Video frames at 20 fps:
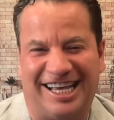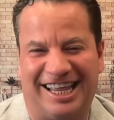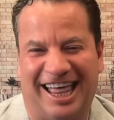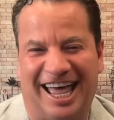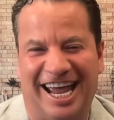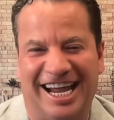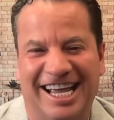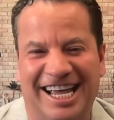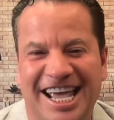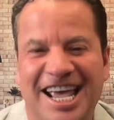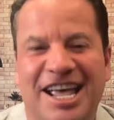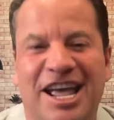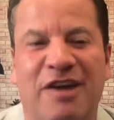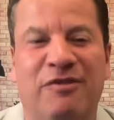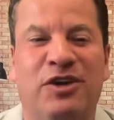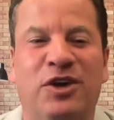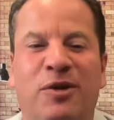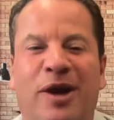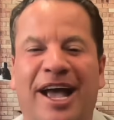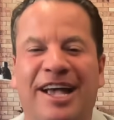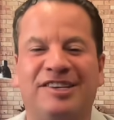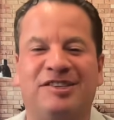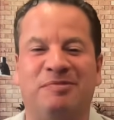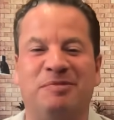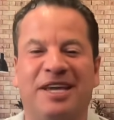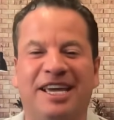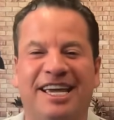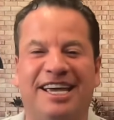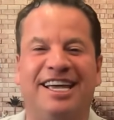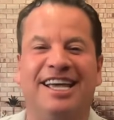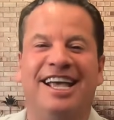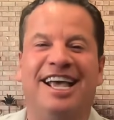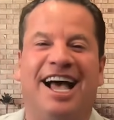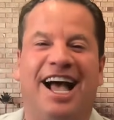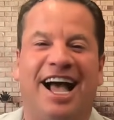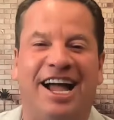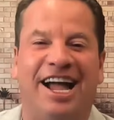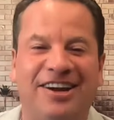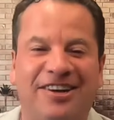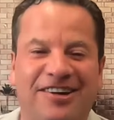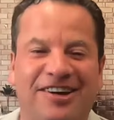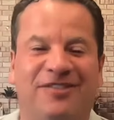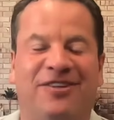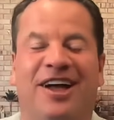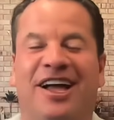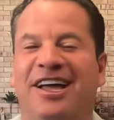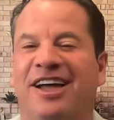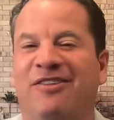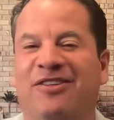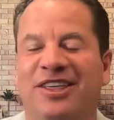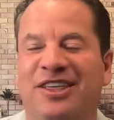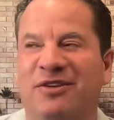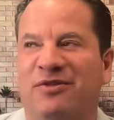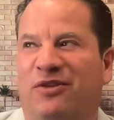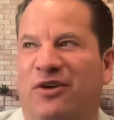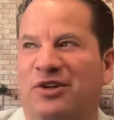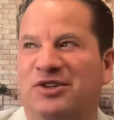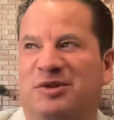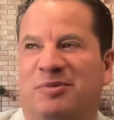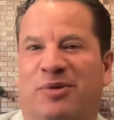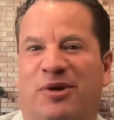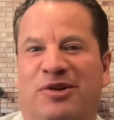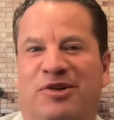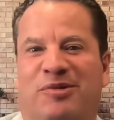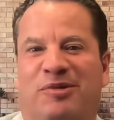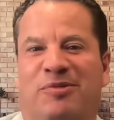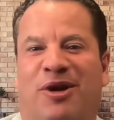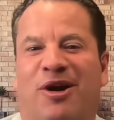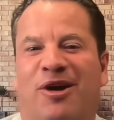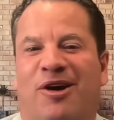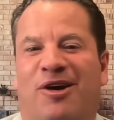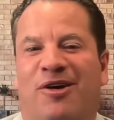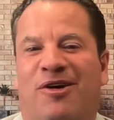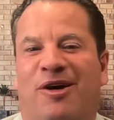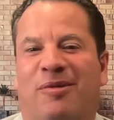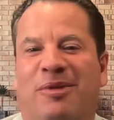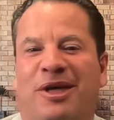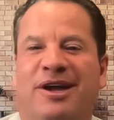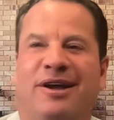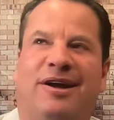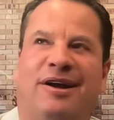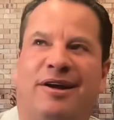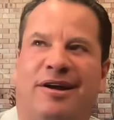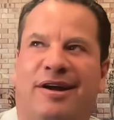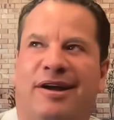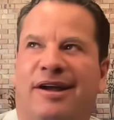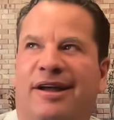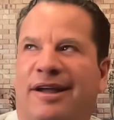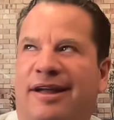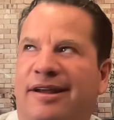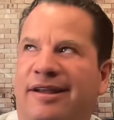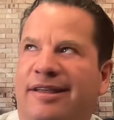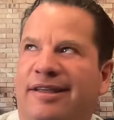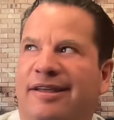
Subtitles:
Like, if you ask me, I know if everything falls apart tomorrow, I'm like, all right,